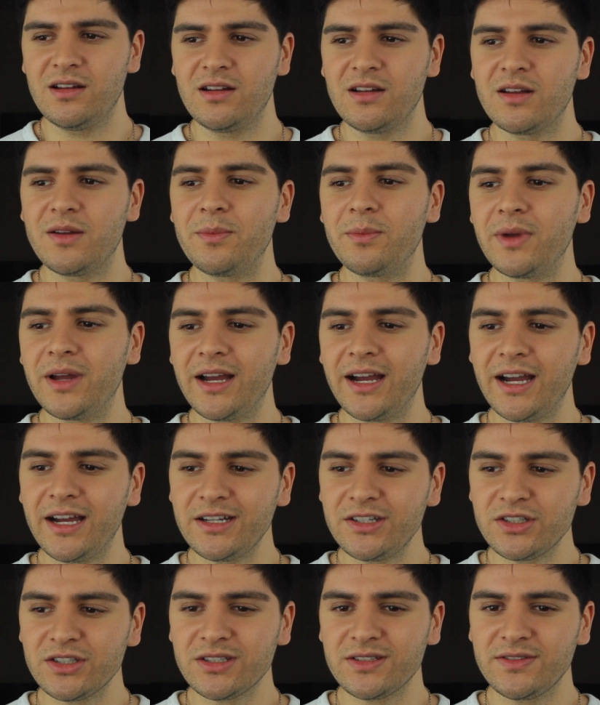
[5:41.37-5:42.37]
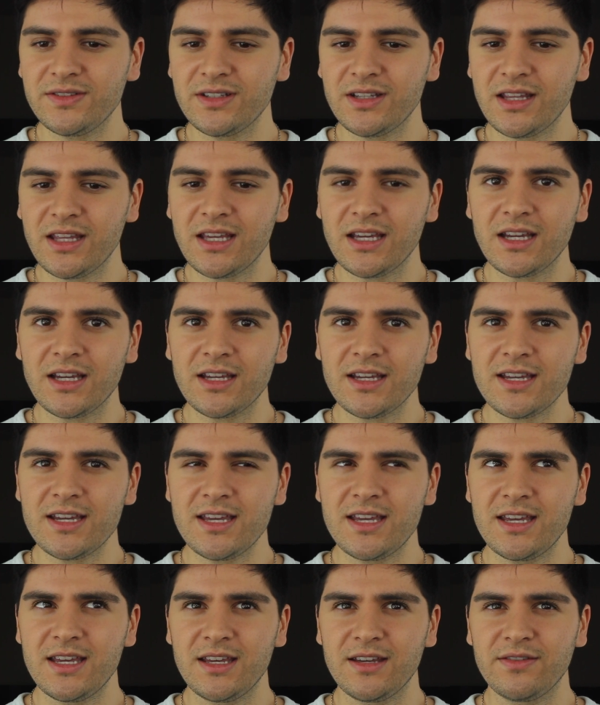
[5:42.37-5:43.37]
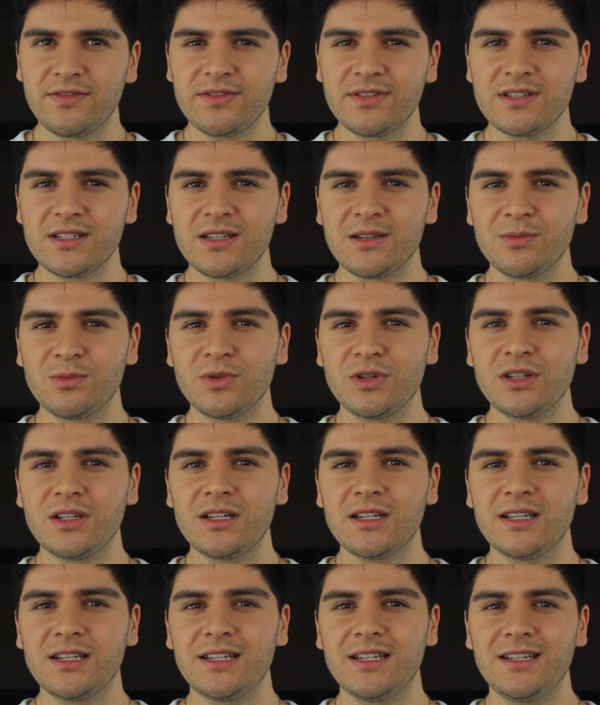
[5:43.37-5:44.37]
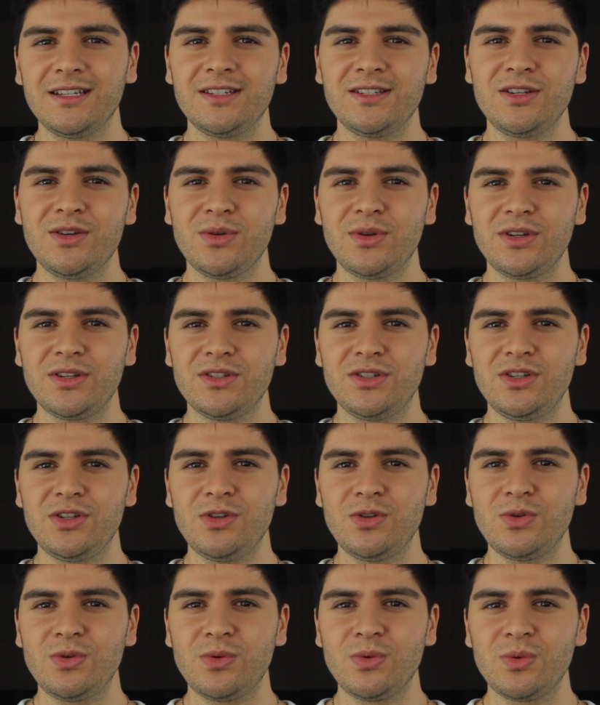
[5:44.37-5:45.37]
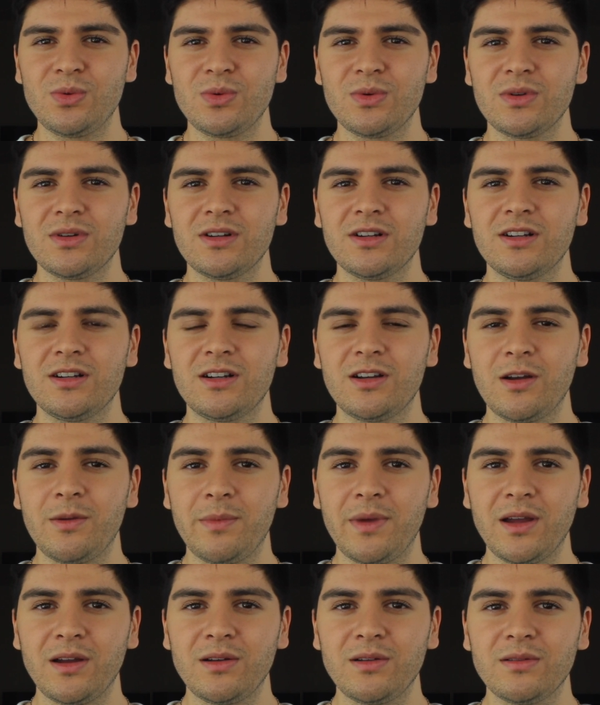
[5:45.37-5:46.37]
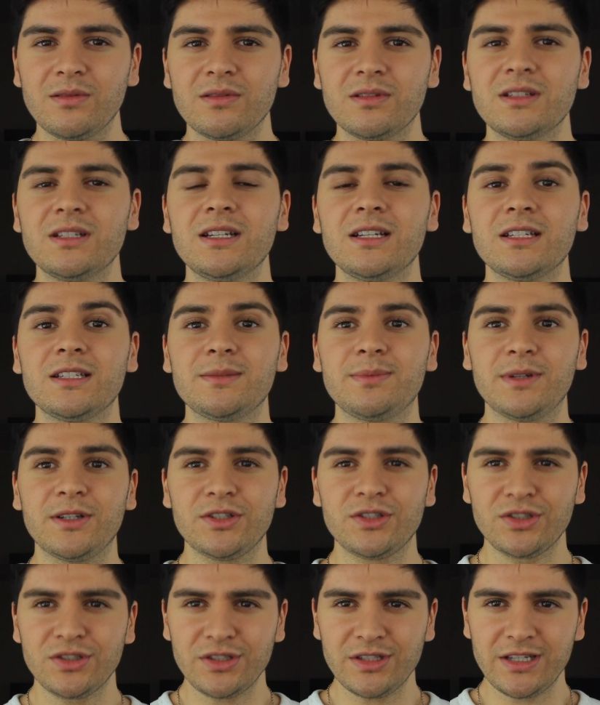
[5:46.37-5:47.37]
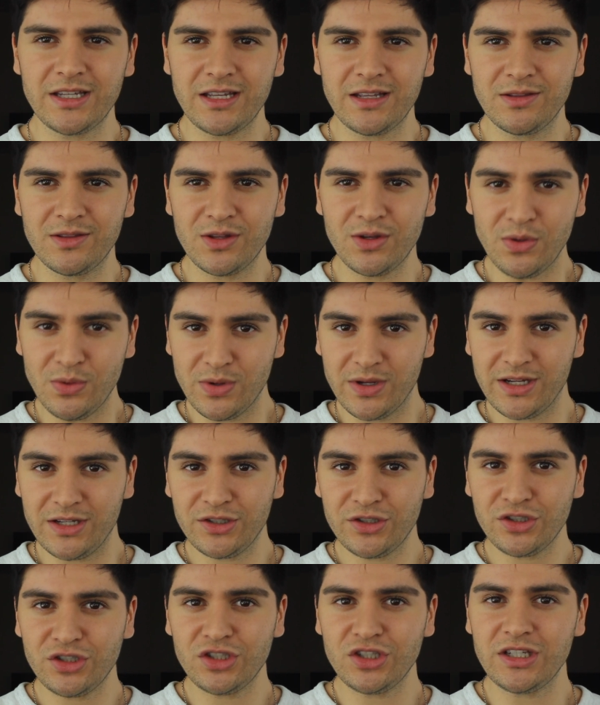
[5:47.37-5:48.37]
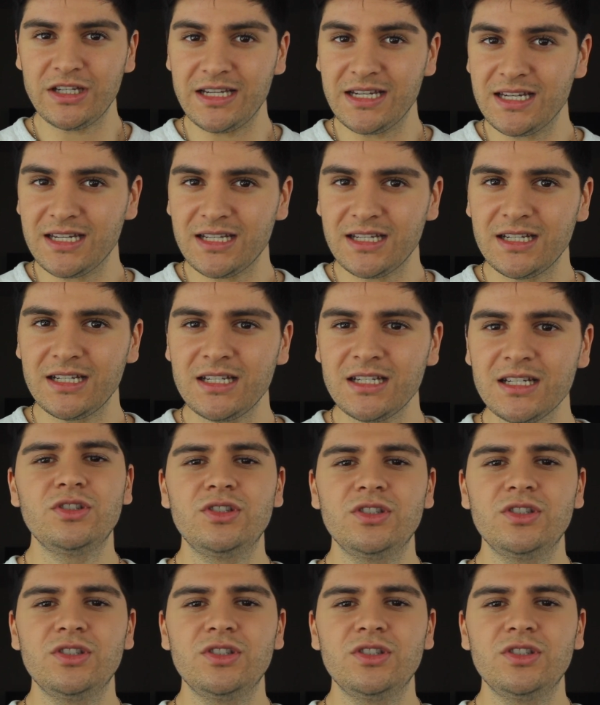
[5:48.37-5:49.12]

Um, I just feel like if someone is going to come out especially the way she did.